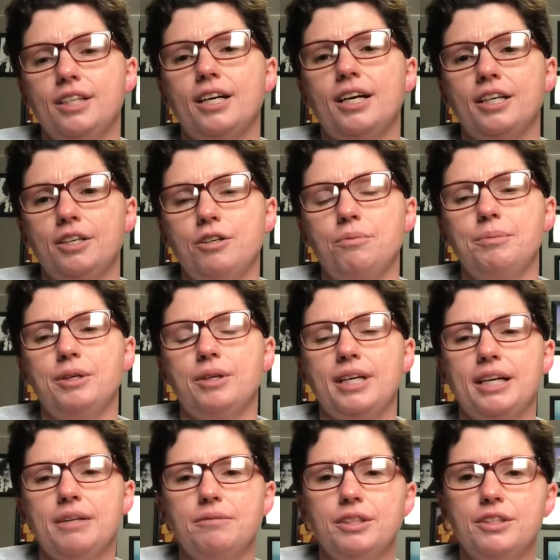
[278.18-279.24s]
I hope you all
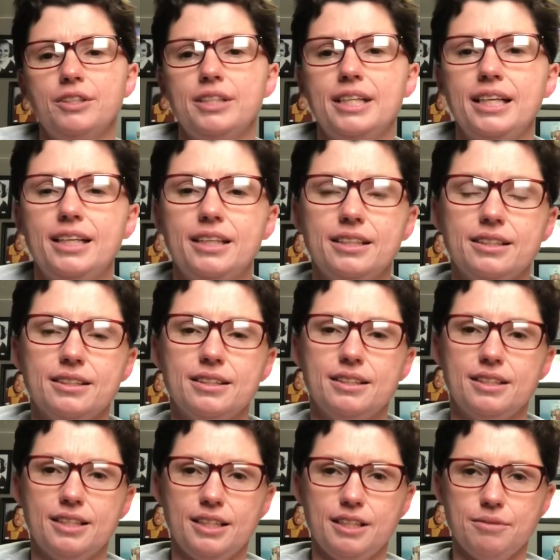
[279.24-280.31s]
have a good day, and
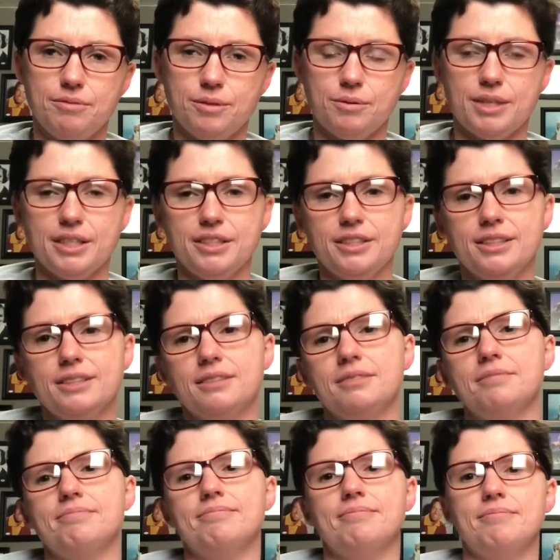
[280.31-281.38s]
thank you for watching.
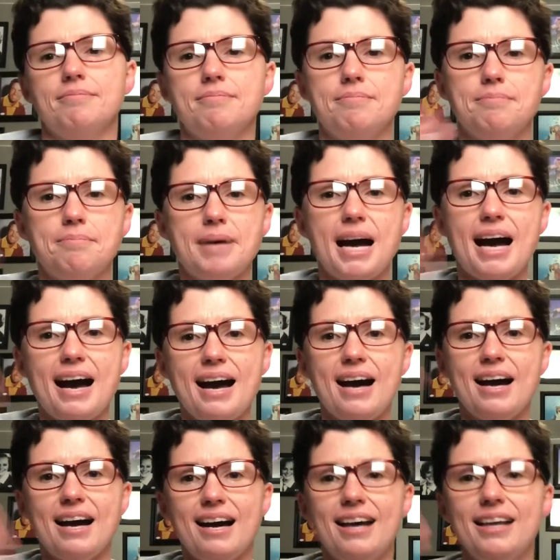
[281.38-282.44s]

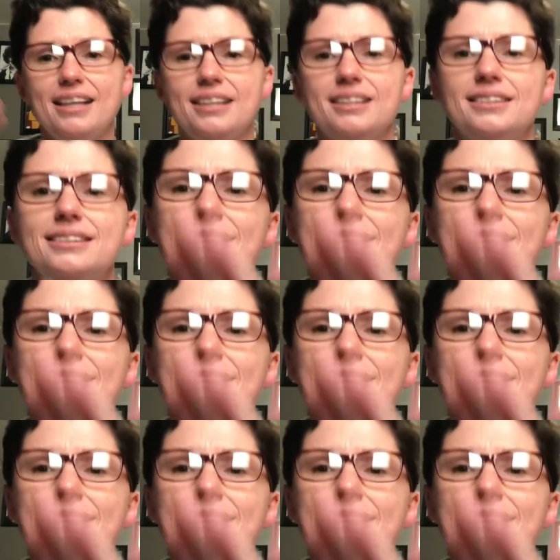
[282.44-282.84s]
Bye.